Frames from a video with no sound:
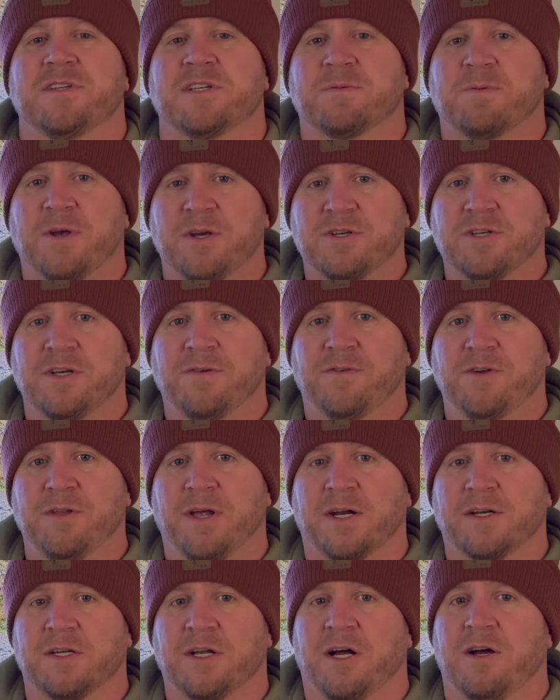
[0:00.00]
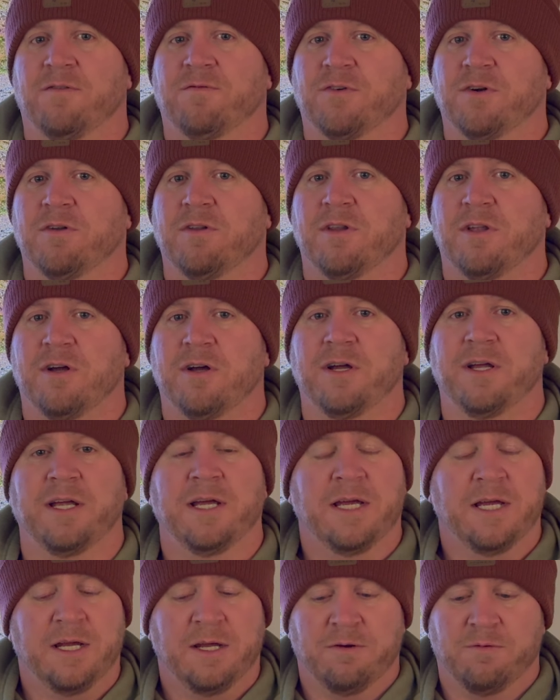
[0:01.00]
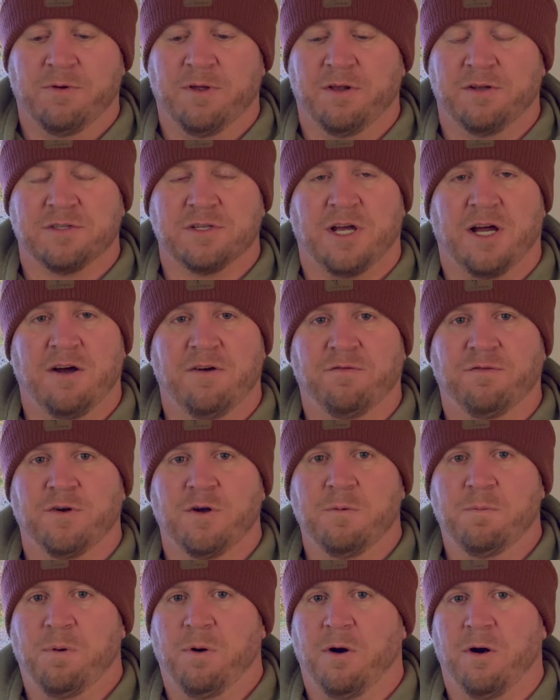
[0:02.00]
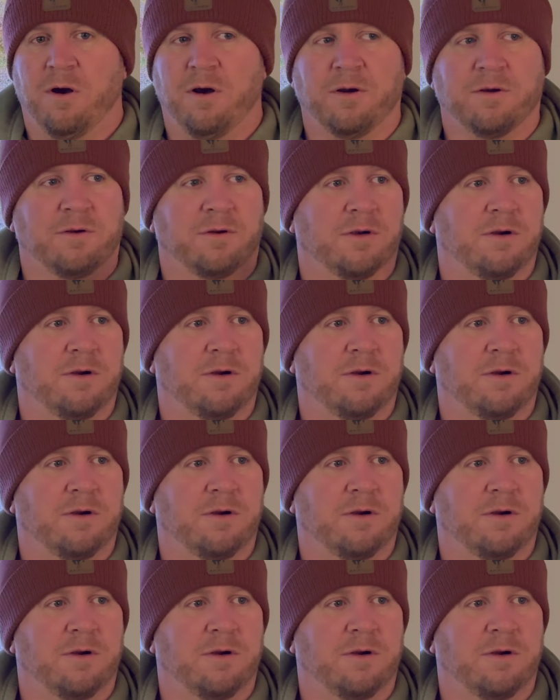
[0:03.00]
especially if you like to off-road a lot, whether it's off-road park or